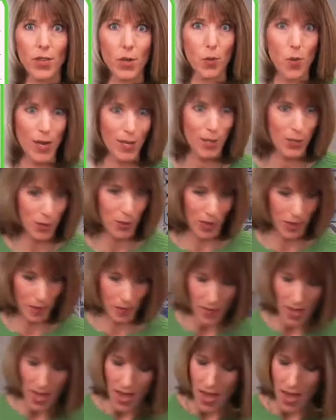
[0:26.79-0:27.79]
you want to do it.
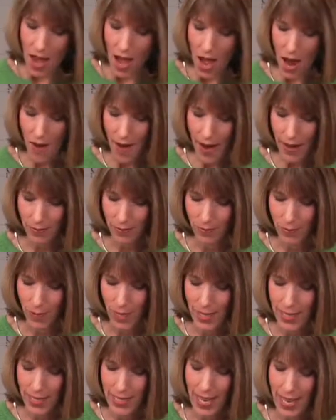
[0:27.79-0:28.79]
All right, we're
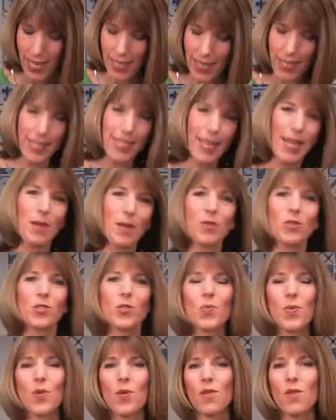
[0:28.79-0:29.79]
going to take a
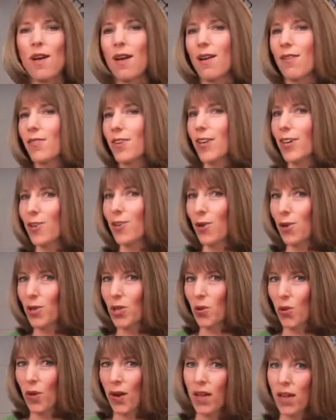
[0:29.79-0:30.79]
tablespoon of
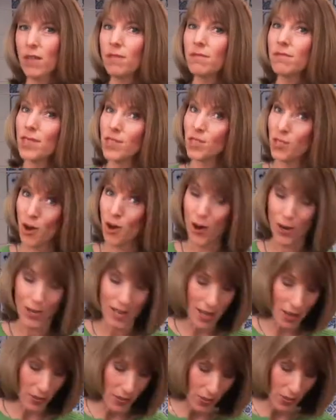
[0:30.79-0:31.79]
canola oil. It's a heart
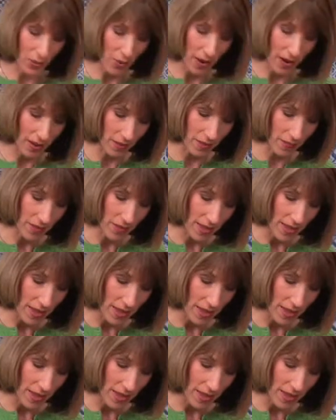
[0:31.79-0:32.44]
healthy oil,